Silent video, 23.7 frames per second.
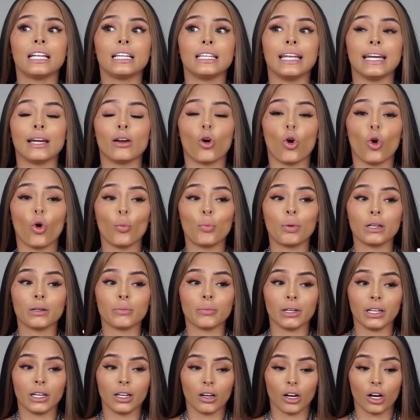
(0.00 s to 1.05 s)
they opened
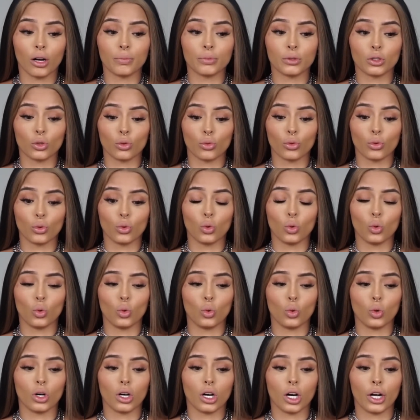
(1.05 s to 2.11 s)
me up
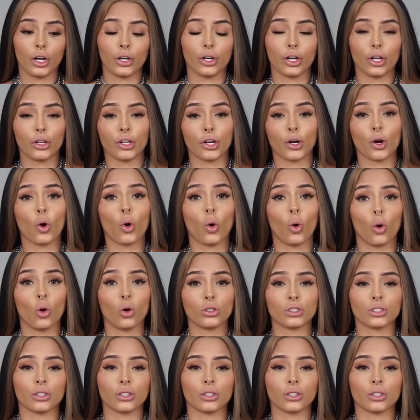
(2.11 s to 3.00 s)
through another hole.